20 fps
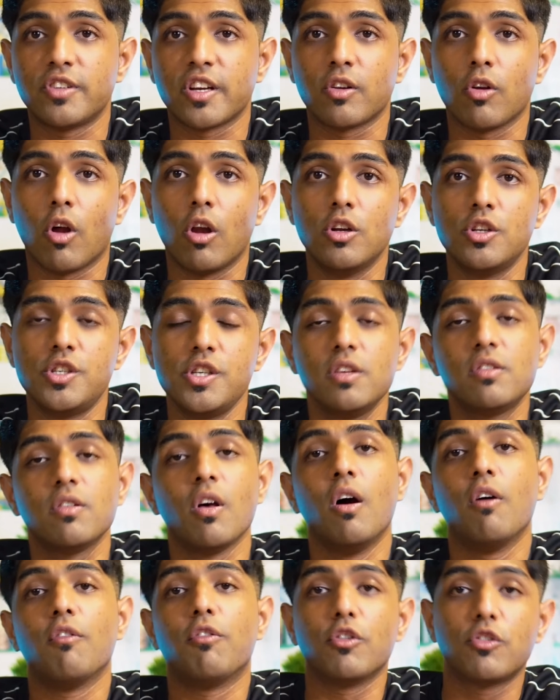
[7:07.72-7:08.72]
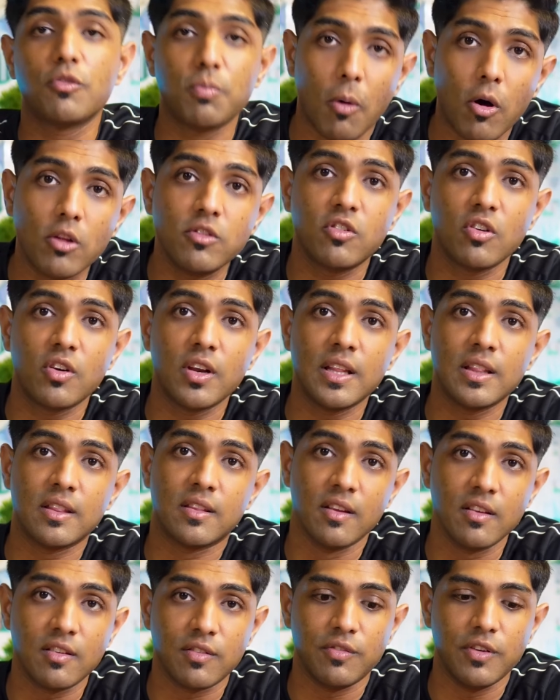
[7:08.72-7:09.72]
Technologies for sponsoring
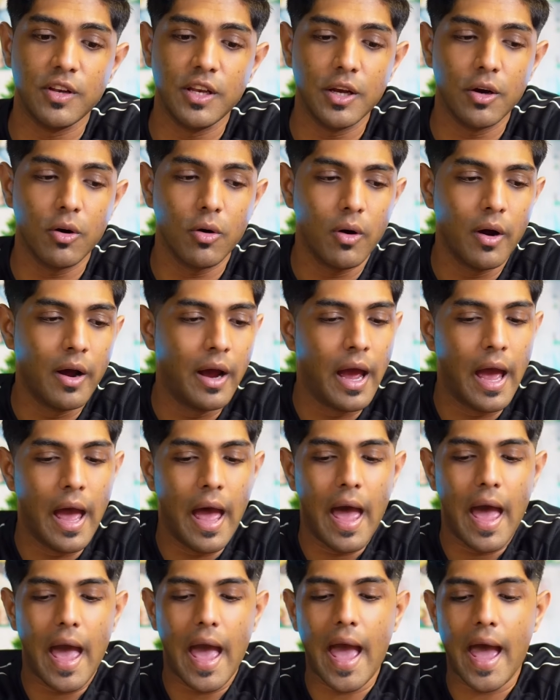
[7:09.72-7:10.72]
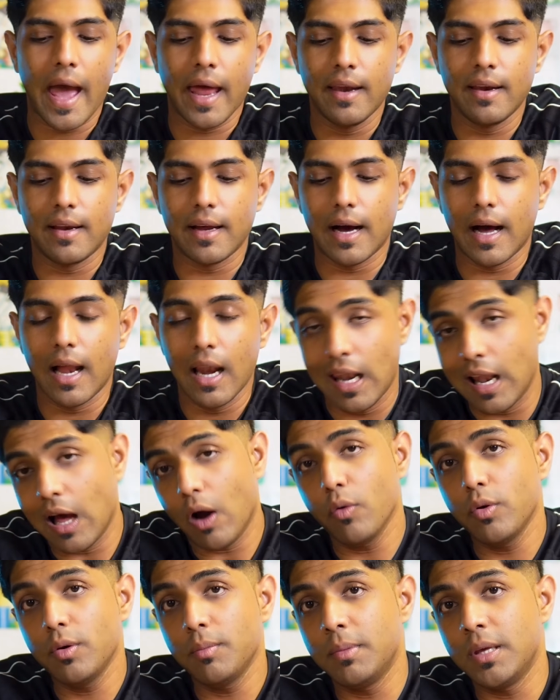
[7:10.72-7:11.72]
this video and
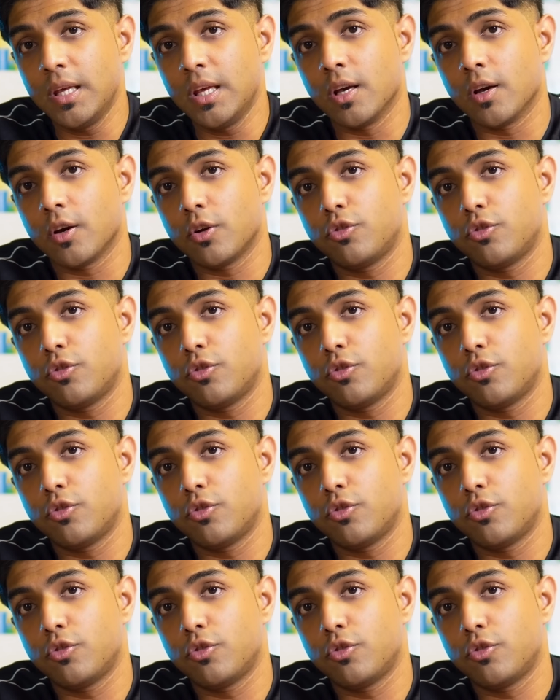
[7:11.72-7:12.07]
allowing me